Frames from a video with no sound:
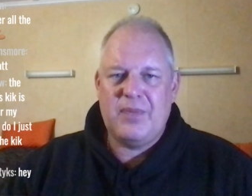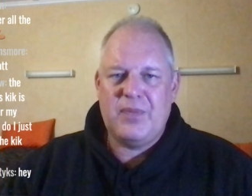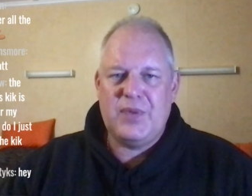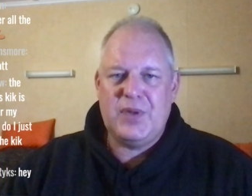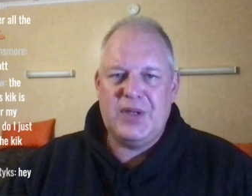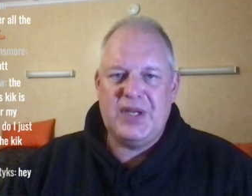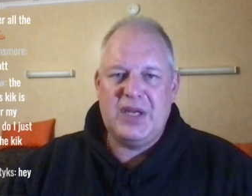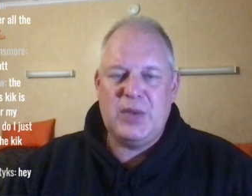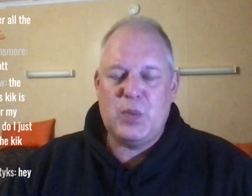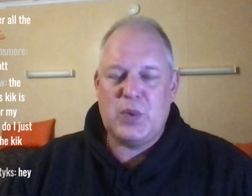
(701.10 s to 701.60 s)

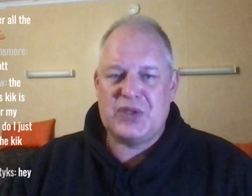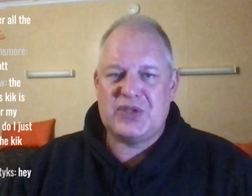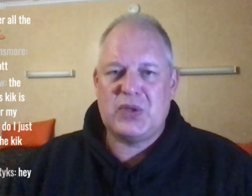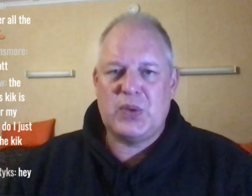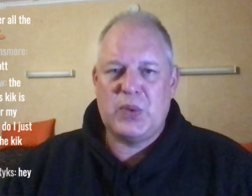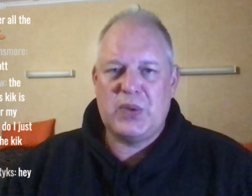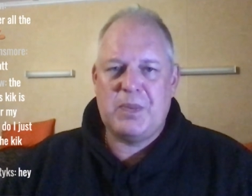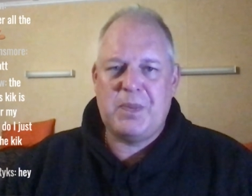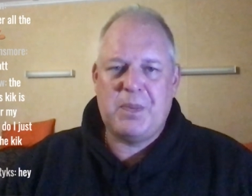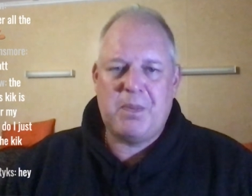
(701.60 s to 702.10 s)
you need what's
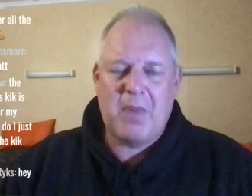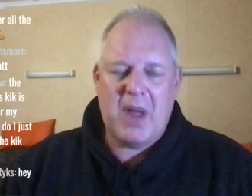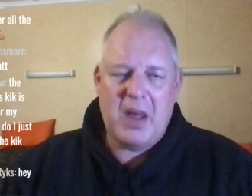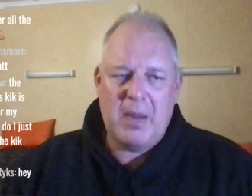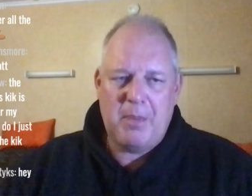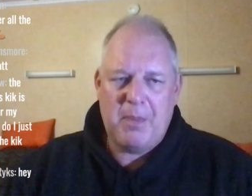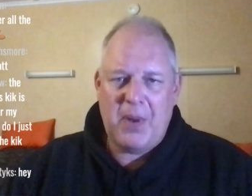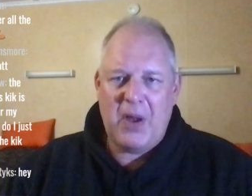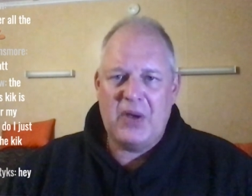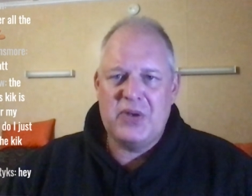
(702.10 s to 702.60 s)
called
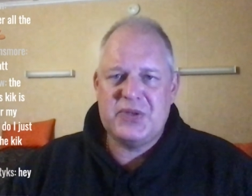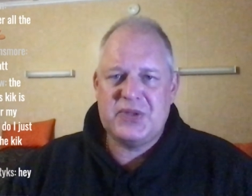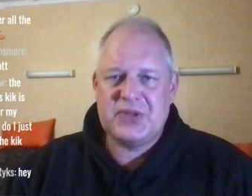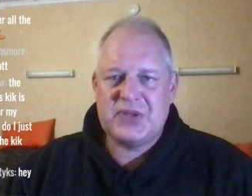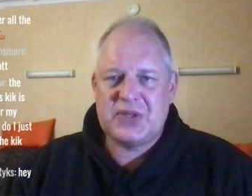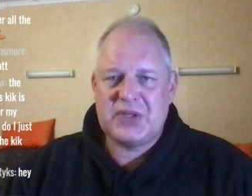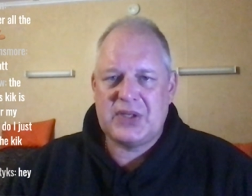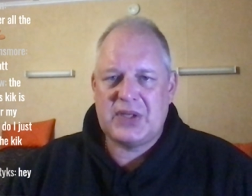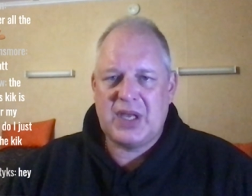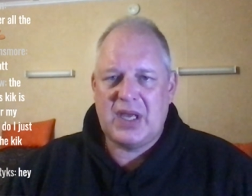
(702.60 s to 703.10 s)
a
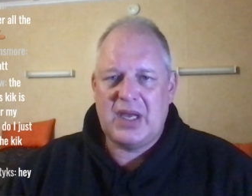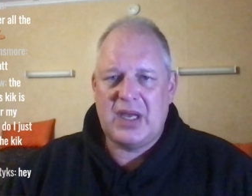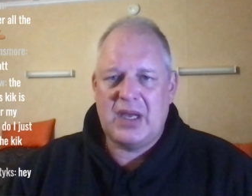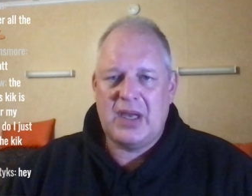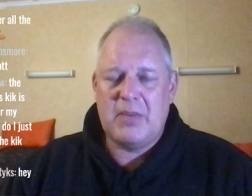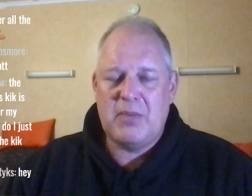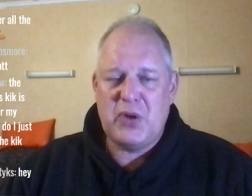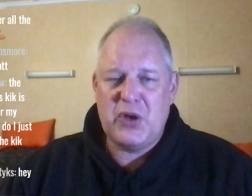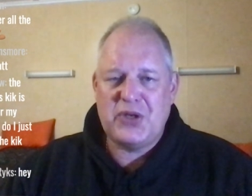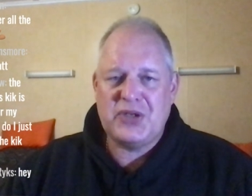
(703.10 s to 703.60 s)

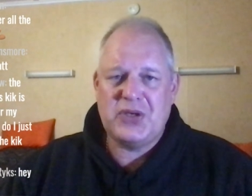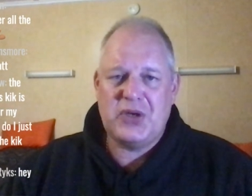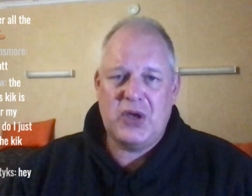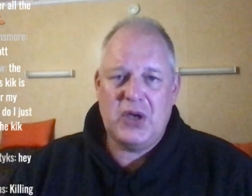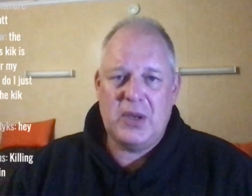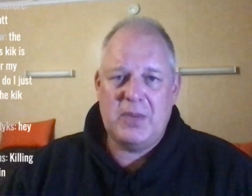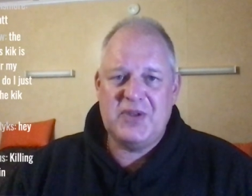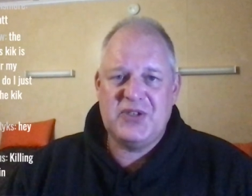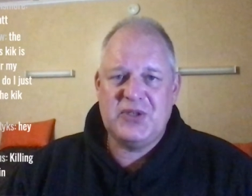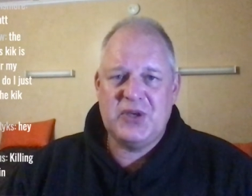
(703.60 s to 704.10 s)
post-emergent
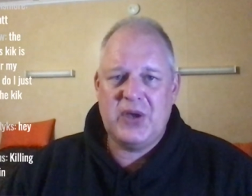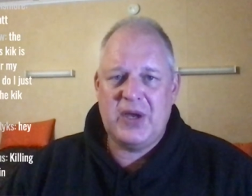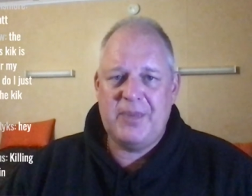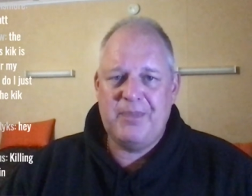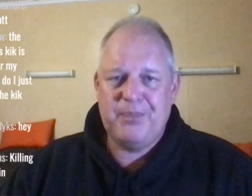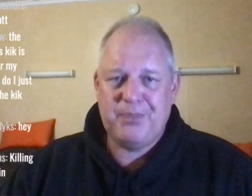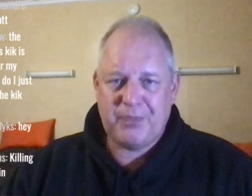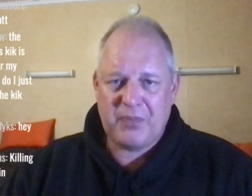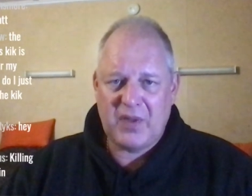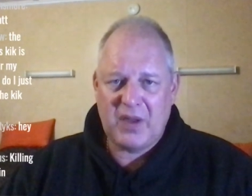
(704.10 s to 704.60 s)
herbicide.
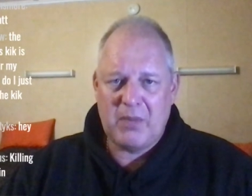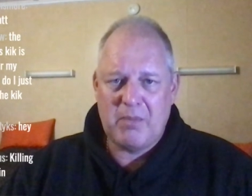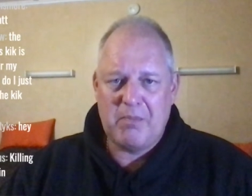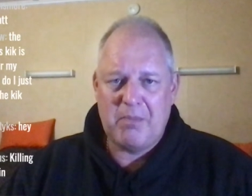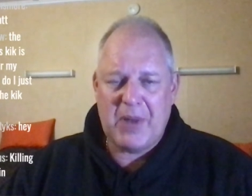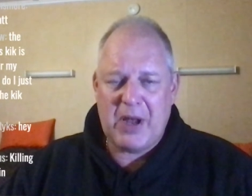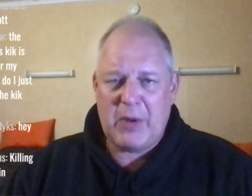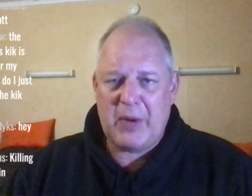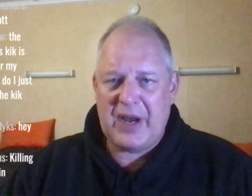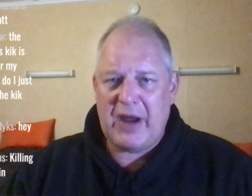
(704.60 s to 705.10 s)

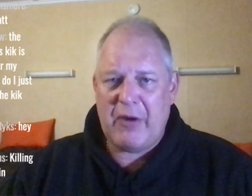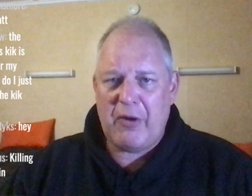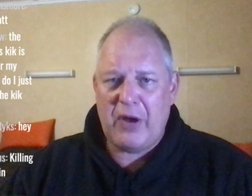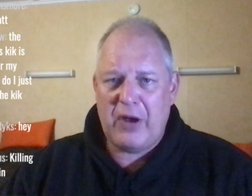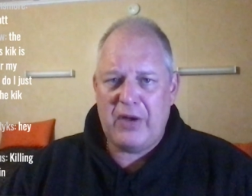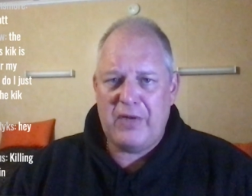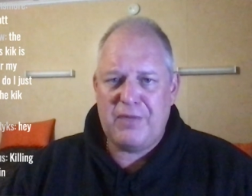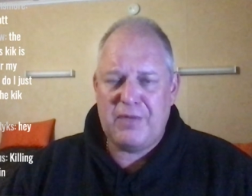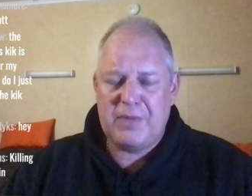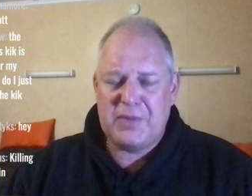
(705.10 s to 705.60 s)
Bow and
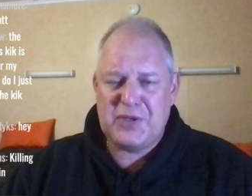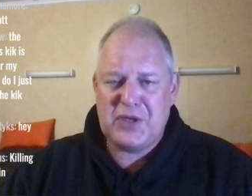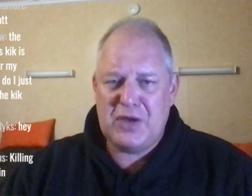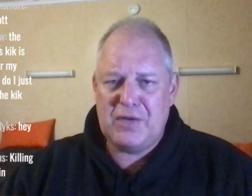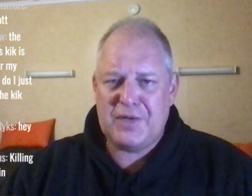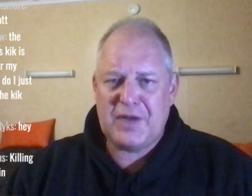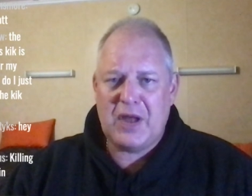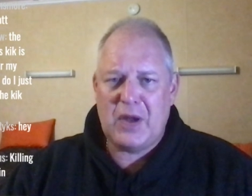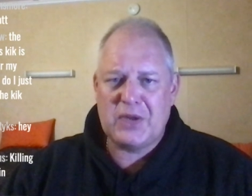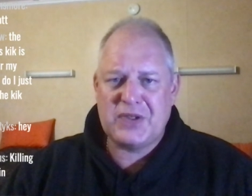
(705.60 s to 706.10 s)
Arrow from
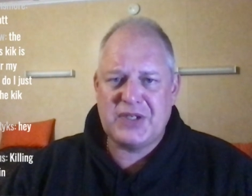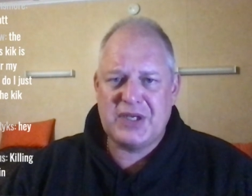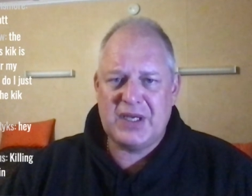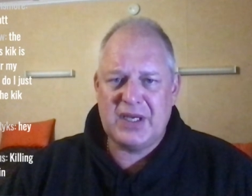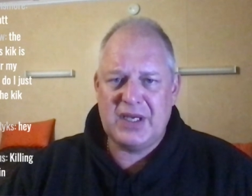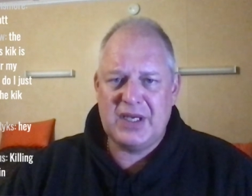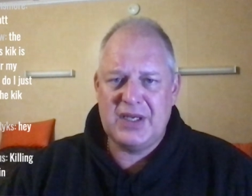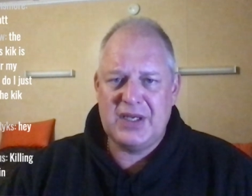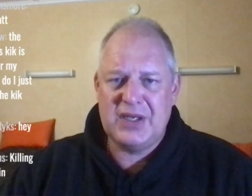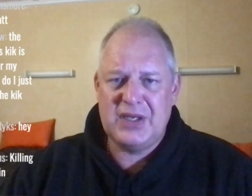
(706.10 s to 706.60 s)
Turf
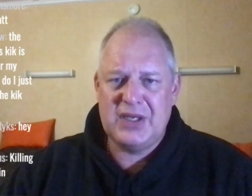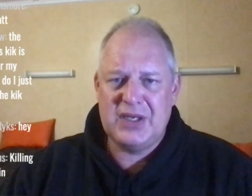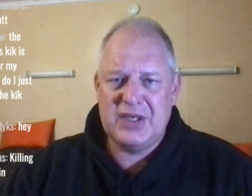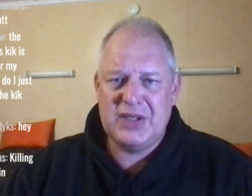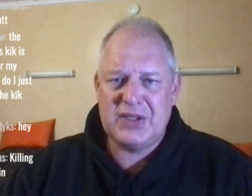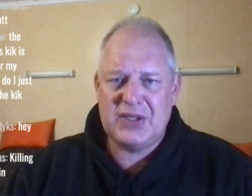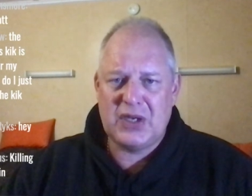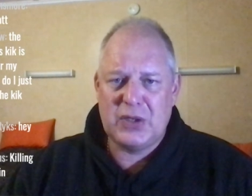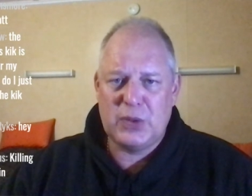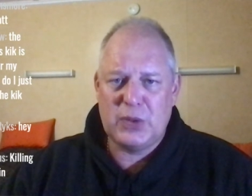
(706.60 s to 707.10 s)
Culture
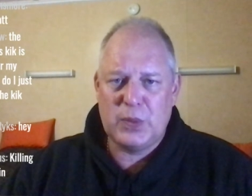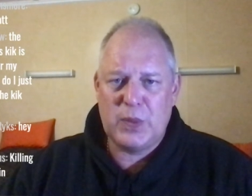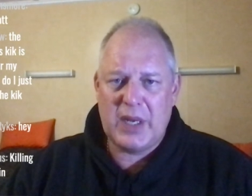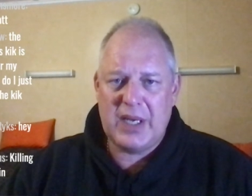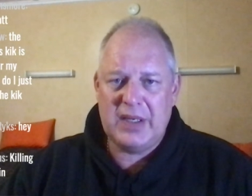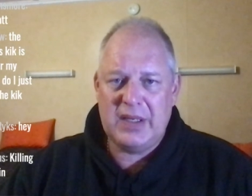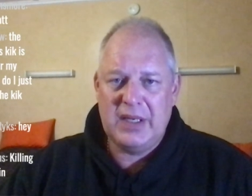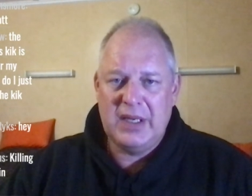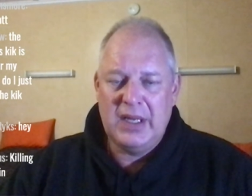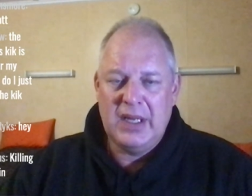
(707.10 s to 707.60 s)
is a good
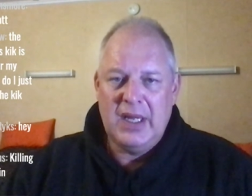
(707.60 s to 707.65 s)
one.